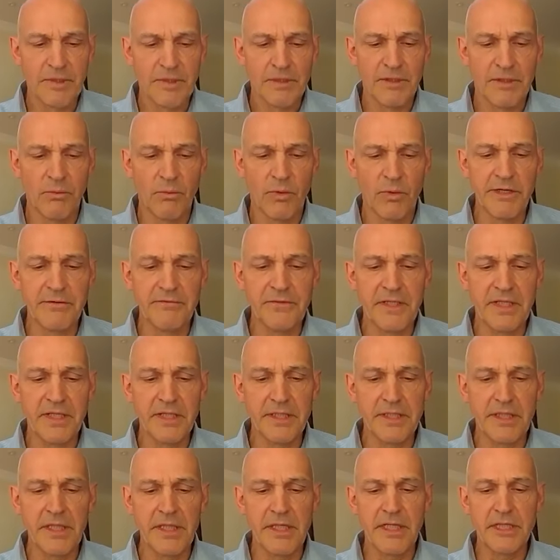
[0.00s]
that one of the
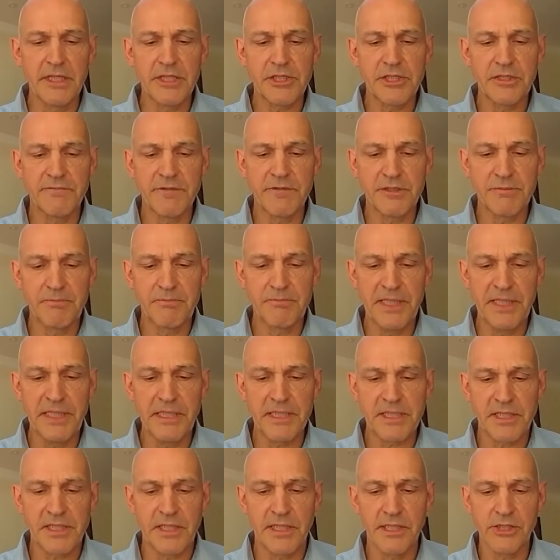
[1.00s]
ingredients of his
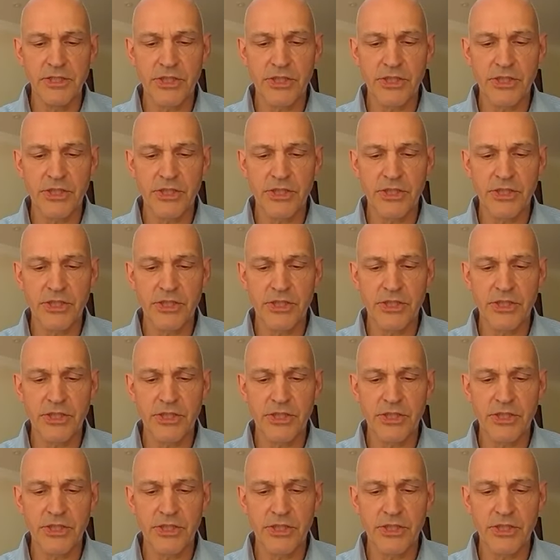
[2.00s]
pizza,